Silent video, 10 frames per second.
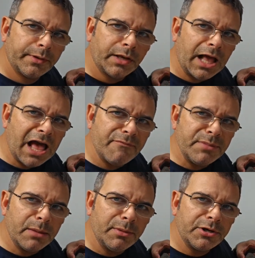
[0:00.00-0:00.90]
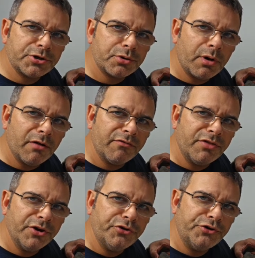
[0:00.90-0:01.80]
I had me a miniature of
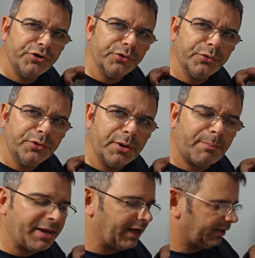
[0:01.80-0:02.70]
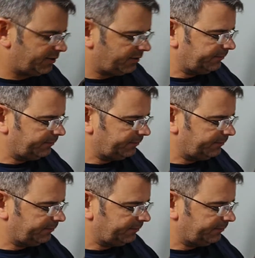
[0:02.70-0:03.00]
the dude to paint.